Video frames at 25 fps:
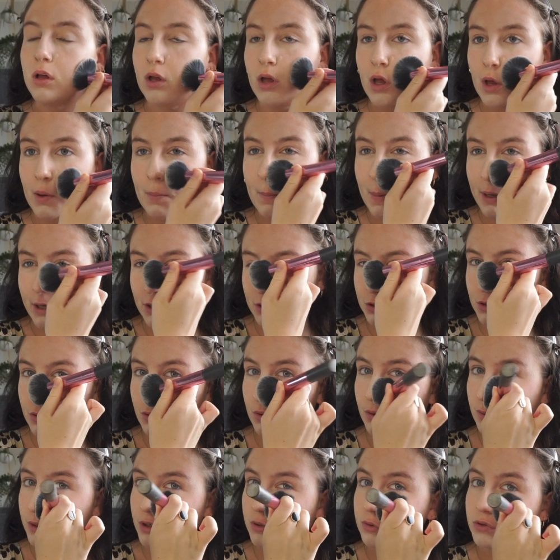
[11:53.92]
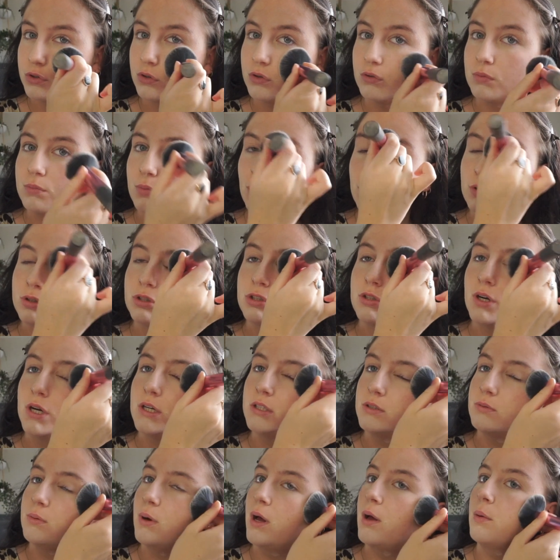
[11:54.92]
And make sure you do
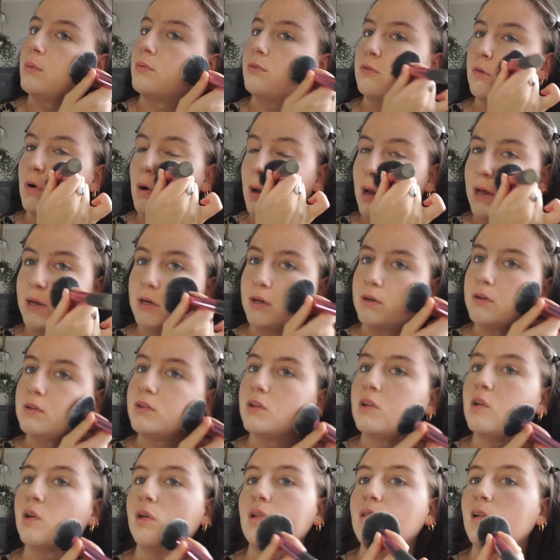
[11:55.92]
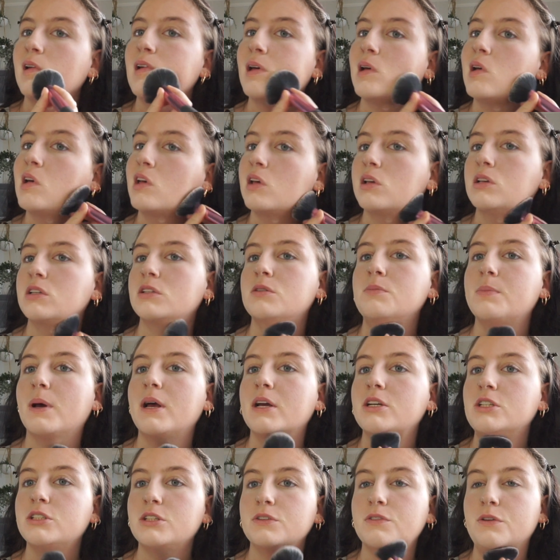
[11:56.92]
moisturise well beforehand,
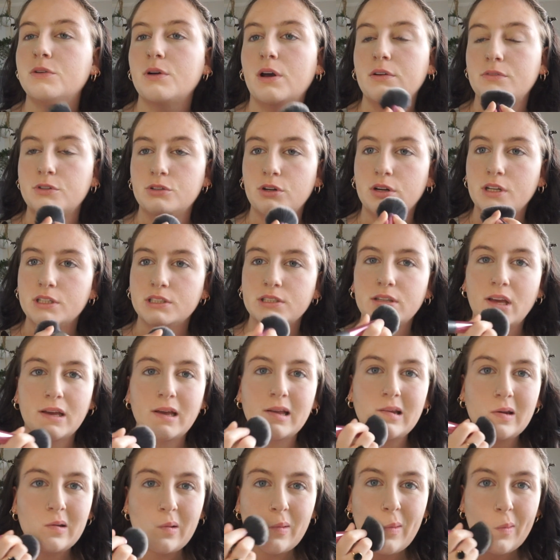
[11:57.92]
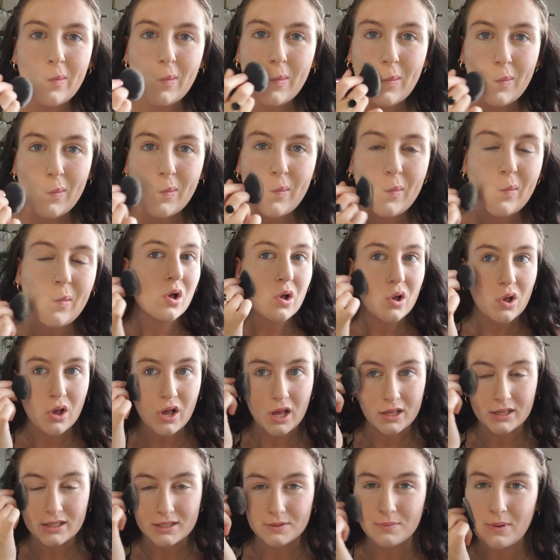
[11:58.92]
especially if you have dry skin.
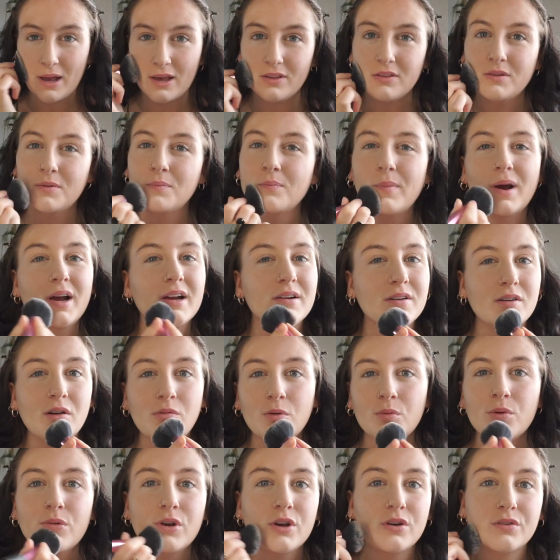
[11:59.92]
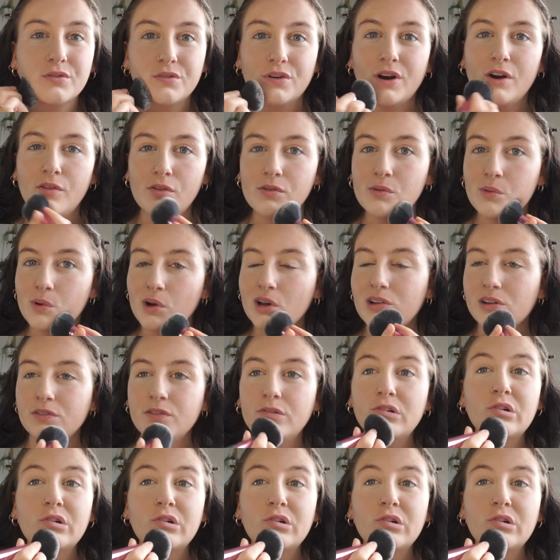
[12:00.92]
And this method might not work for everyone if you've